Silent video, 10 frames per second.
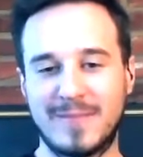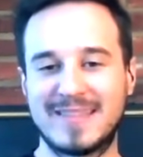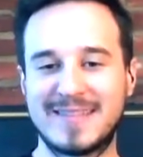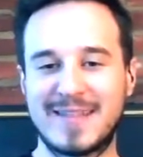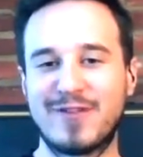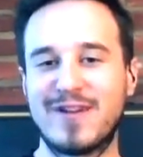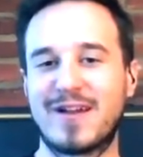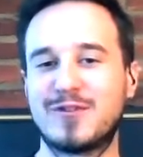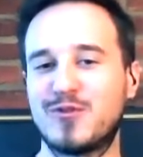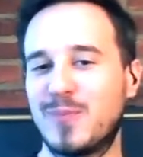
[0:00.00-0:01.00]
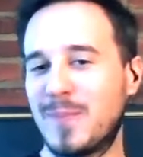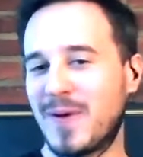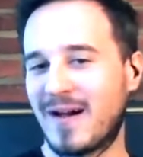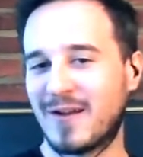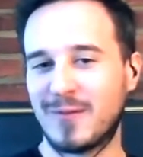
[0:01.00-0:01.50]
It's definitely not a true
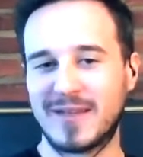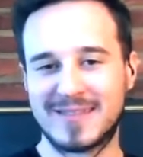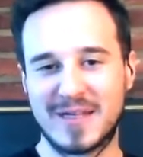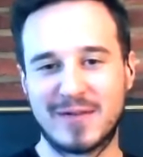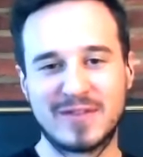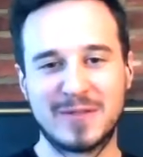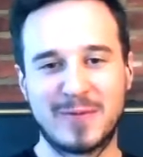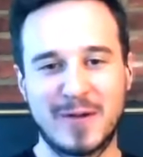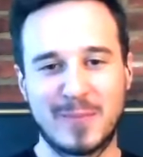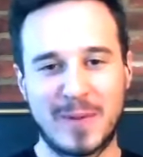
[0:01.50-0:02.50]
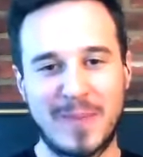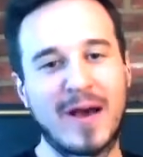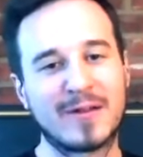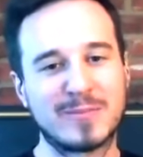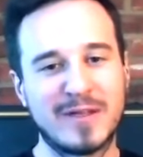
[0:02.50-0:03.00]
Papado because obviously we know
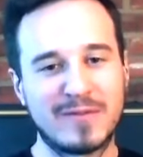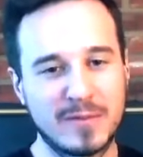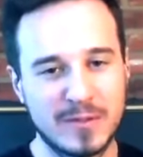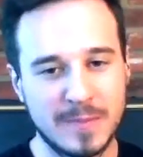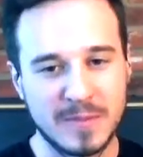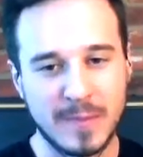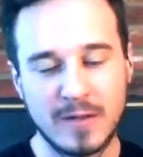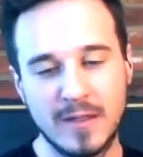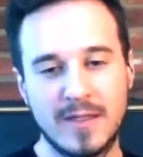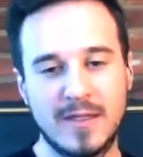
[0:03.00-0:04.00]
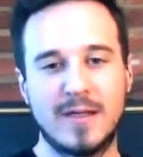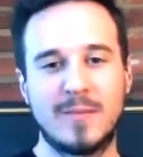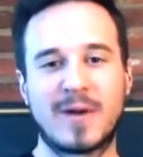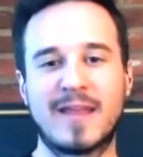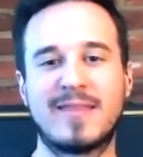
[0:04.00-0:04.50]
Papado is made from sheep's milk.
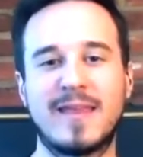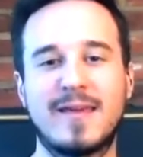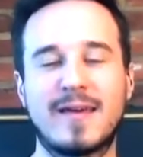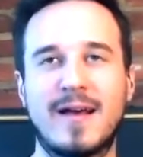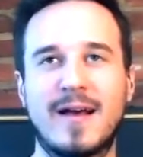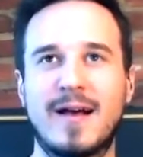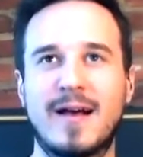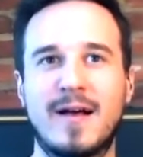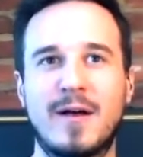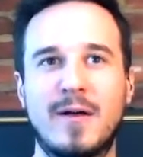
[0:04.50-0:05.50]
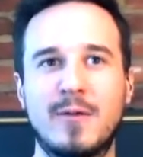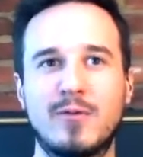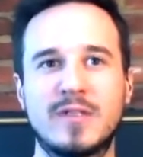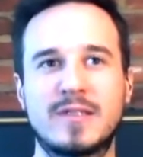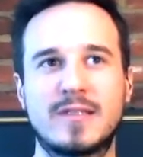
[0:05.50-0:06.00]
But I think it
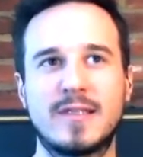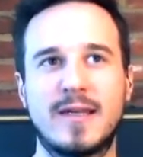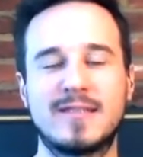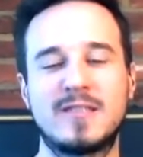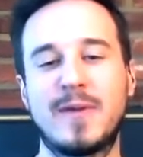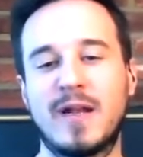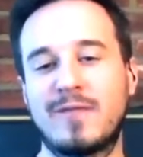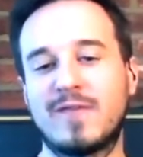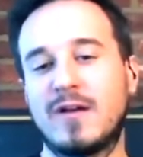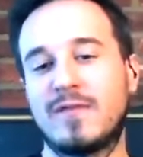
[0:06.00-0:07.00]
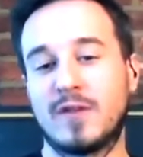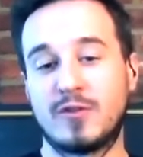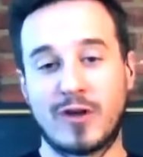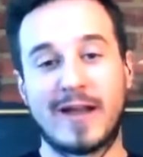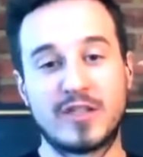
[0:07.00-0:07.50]
was a spinoff of the
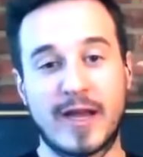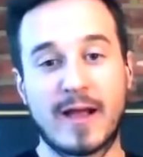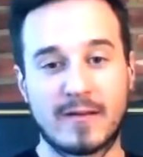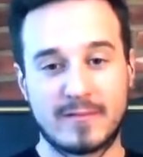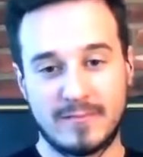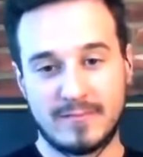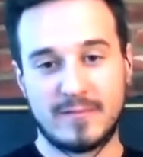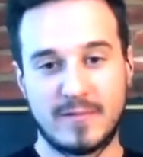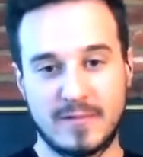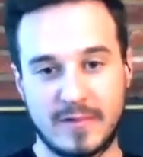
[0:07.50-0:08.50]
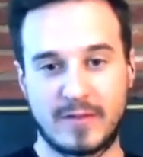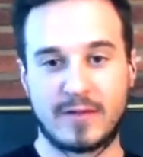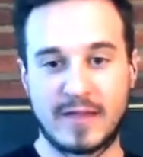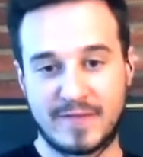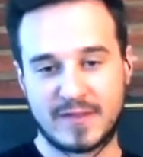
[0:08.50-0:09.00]
Dry Jack on the
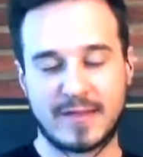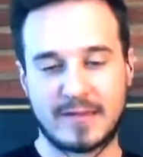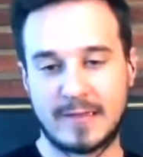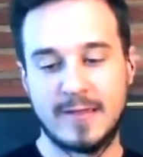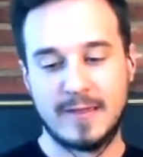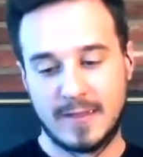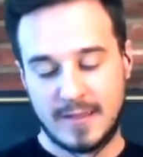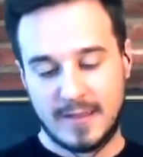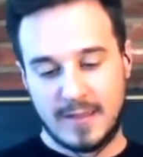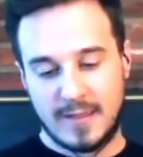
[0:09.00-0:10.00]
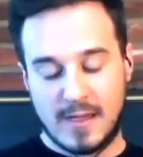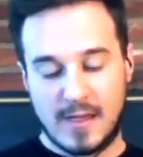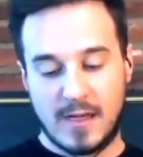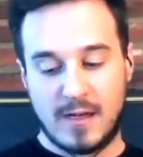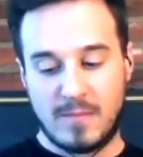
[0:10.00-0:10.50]
left side there.
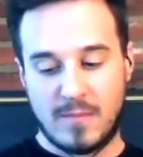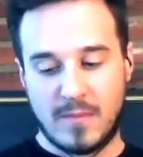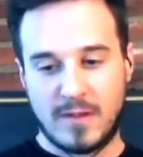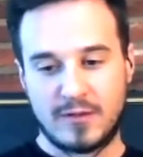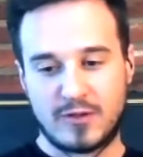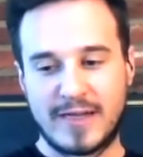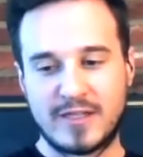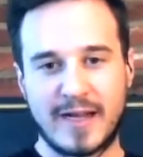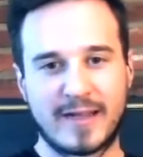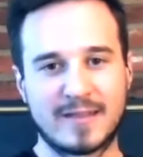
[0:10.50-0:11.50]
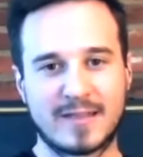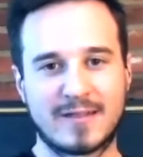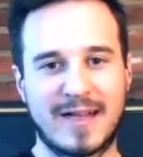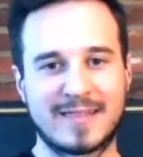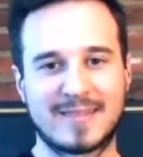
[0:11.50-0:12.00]
And Dry Jack is a
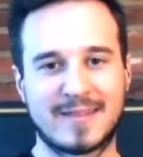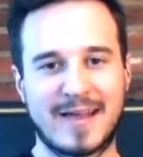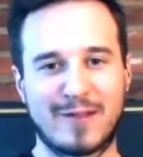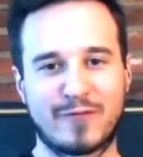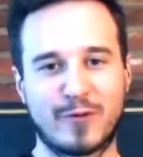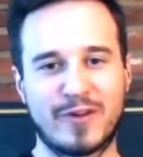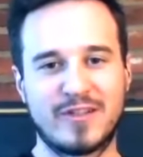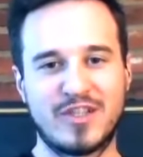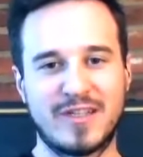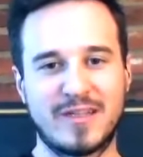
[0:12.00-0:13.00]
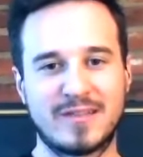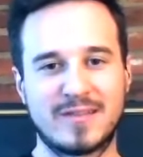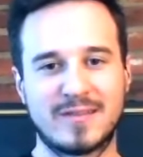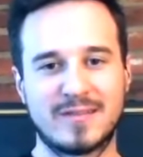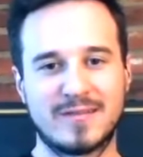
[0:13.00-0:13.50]
classic Californian cheese.